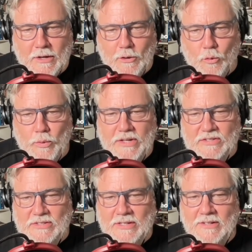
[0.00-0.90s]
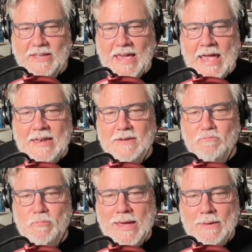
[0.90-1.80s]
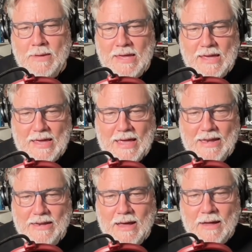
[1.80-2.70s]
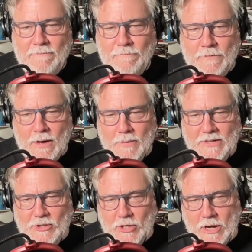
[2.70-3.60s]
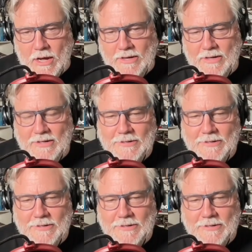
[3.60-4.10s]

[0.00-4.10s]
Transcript: We still canon, baby, and not vomit, John.